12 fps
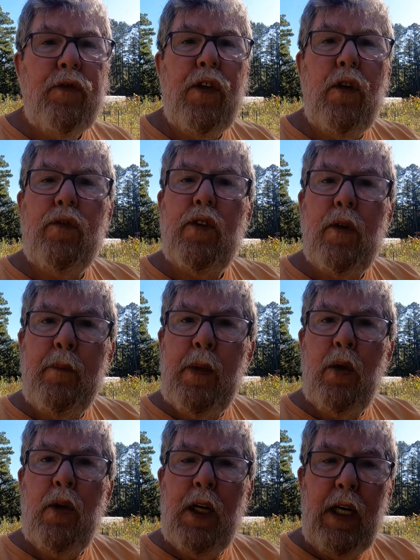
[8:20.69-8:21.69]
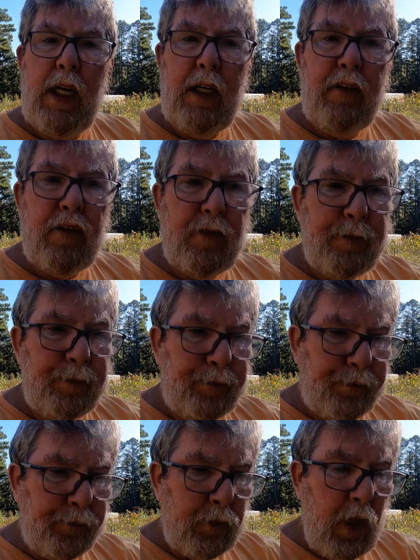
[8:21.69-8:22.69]
of those communities
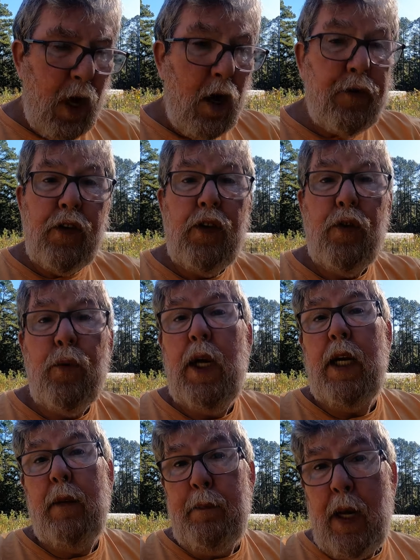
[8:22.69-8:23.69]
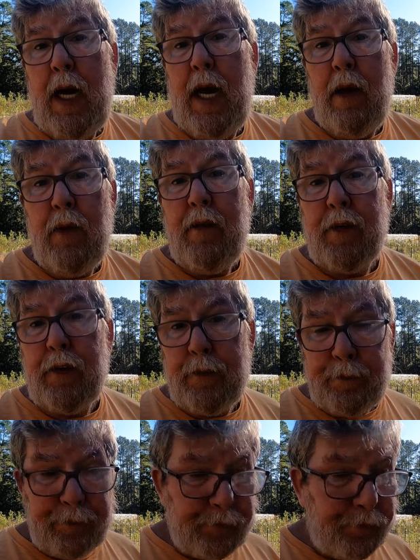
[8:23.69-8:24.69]
are situated by a river.